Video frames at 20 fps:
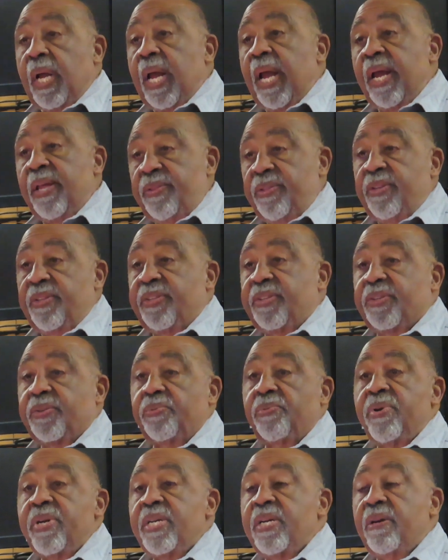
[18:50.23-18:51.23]
and the
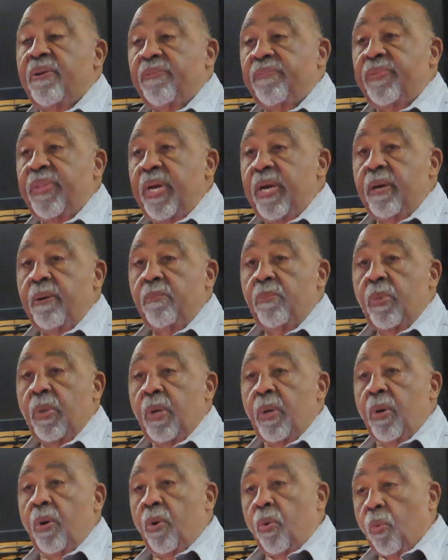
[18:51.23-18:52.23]
three of them
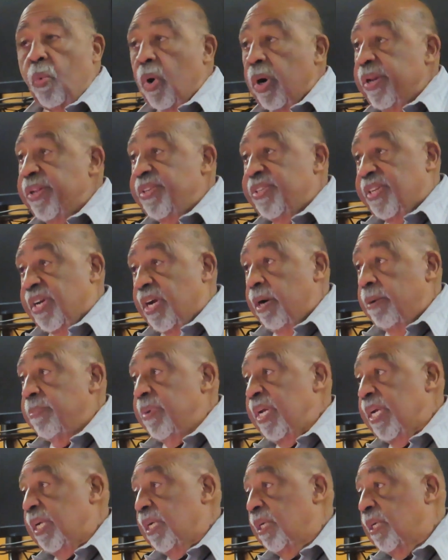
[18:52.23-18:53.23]
what is
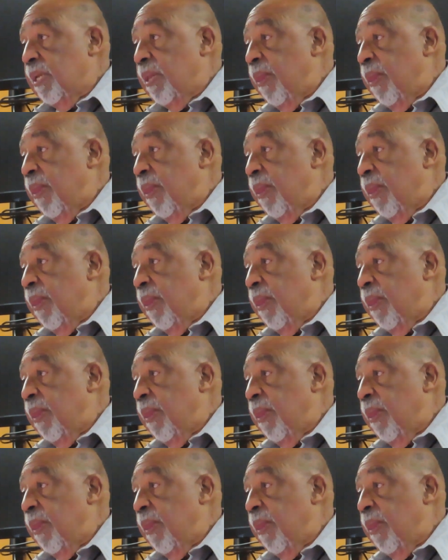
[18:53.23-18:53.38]
coming.